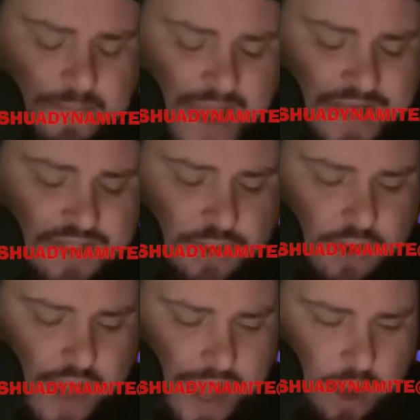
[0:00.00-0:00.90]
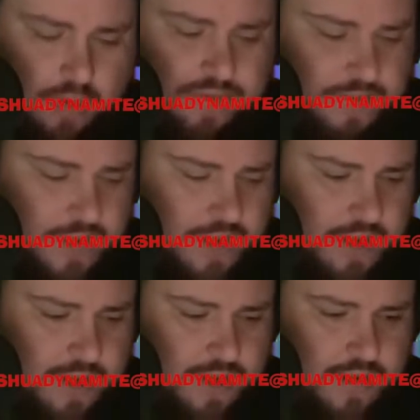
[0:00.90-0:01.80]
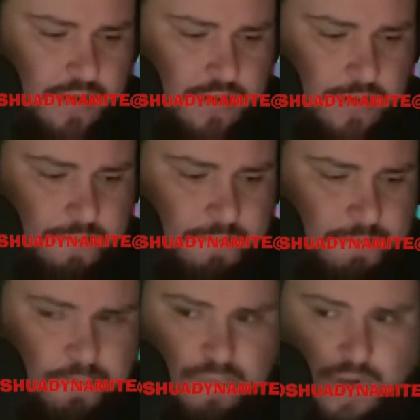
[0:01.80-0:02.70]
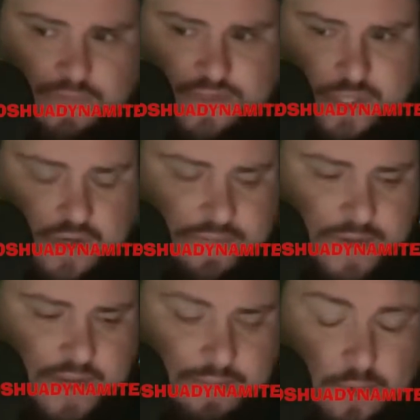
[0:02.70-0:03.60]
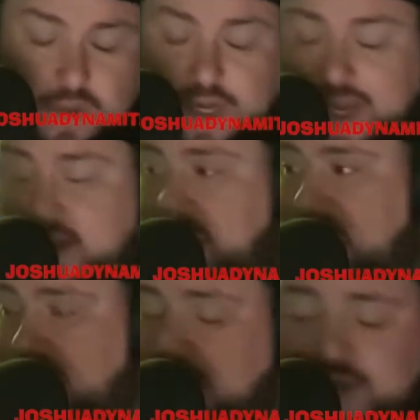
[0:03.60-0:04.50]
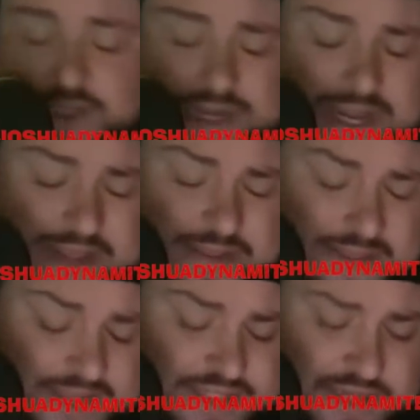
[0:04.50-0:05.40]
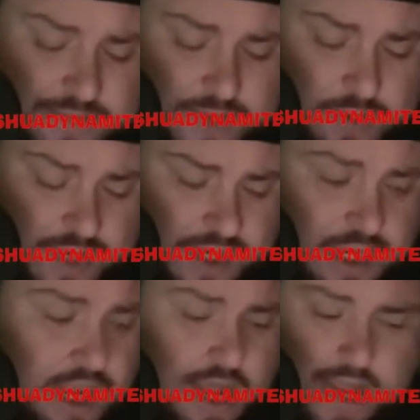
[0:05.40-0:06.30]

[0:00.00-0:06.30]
mental health of certain people, in especially in this community